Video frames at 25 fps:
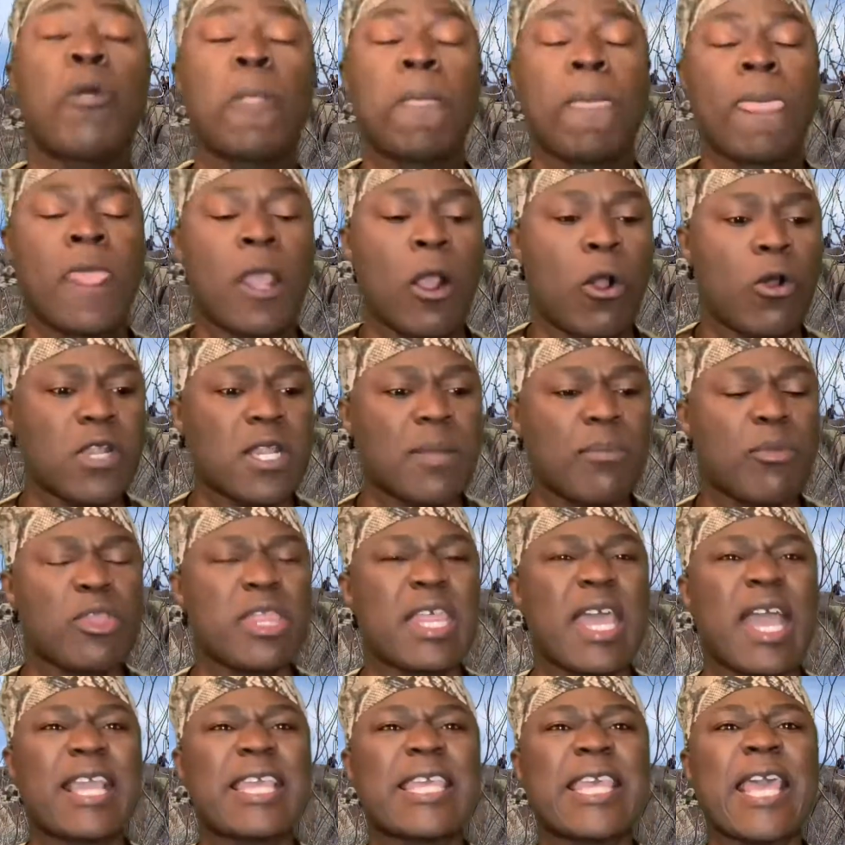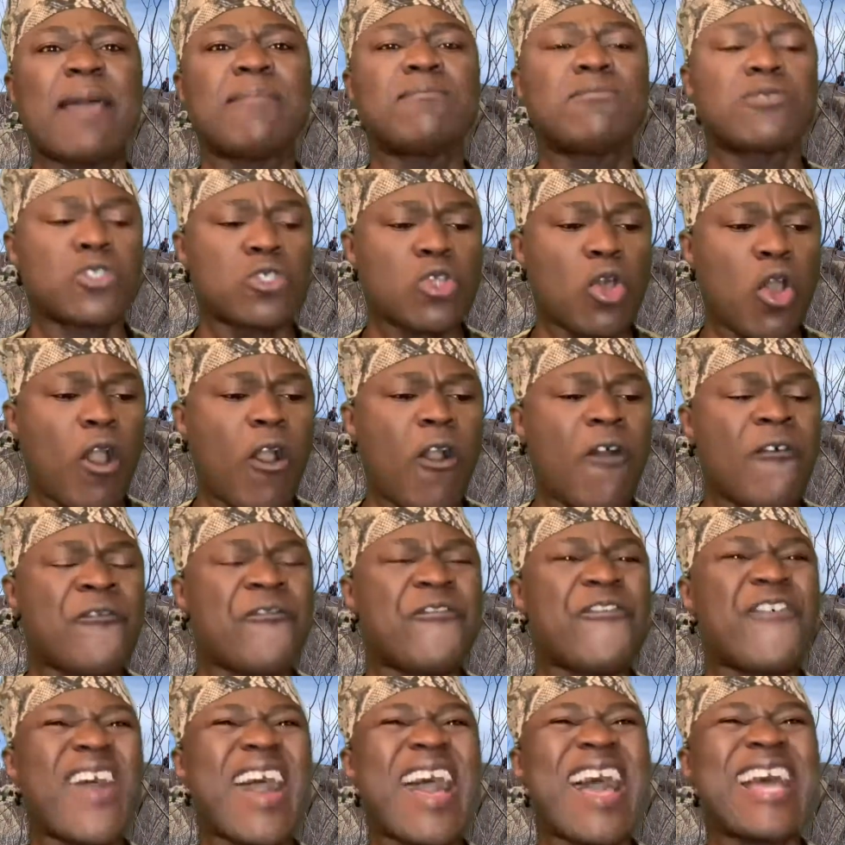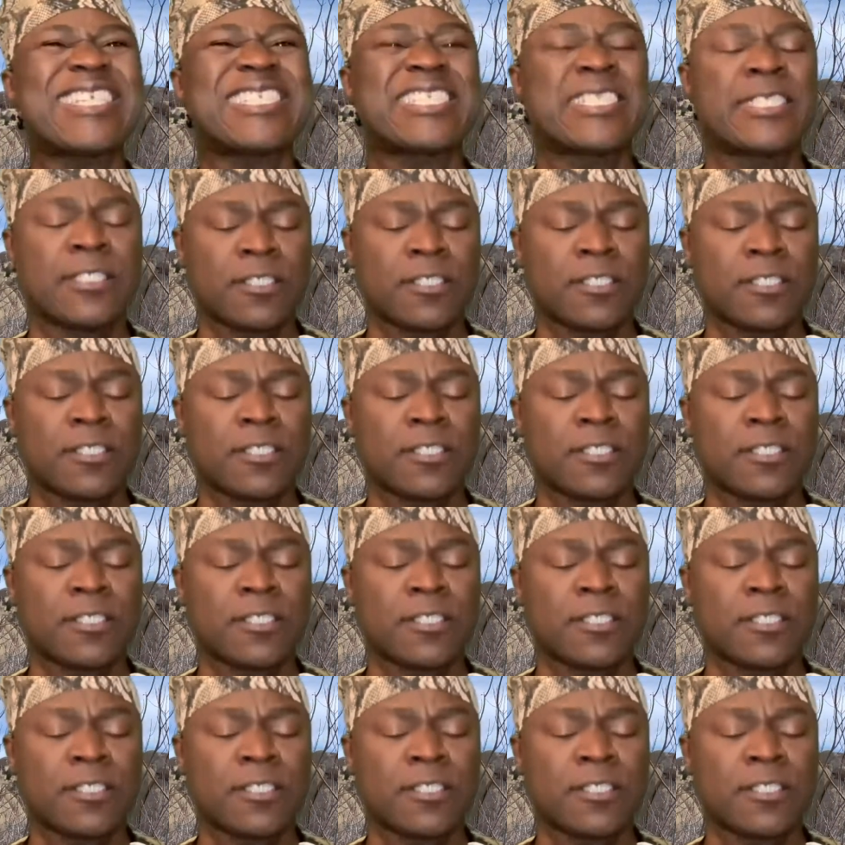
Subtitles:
Orebonyang came so fast.